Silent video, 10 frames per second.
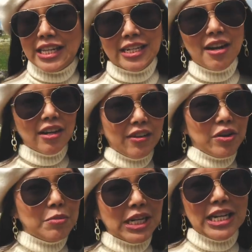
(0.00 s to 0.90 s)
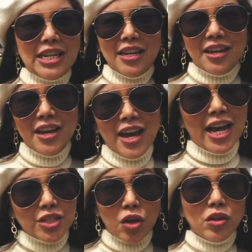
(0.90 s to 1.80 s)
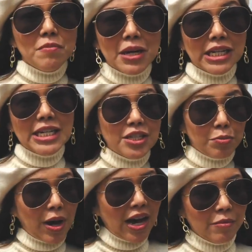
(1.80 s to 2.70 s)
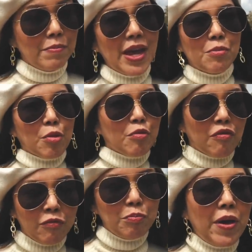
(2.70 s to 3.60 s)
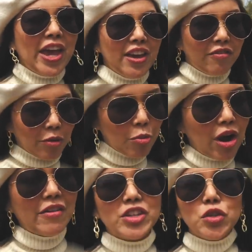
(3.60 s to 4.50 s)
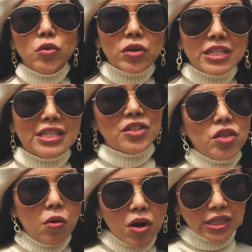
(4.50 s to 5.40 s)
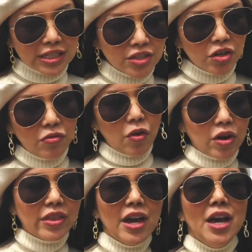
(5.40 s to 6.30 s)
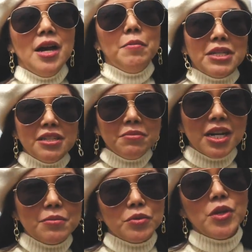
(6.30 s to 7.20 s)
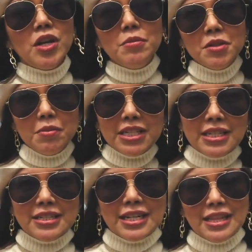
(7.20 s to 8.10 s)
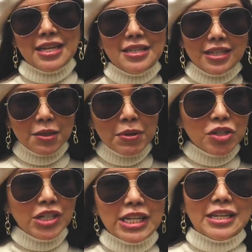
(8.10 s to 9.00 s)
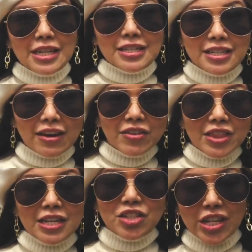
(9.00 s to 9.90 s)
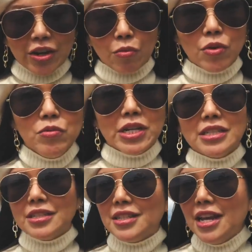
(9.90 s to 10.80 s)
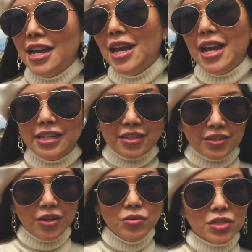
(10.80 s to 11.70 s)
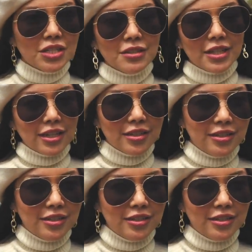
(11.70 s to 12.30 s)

that not everybody has all the money to pay for private tours and so on and so forth. But sometimes when you come to places like this, especially like this, everything's like ruins. And a stone just looks like a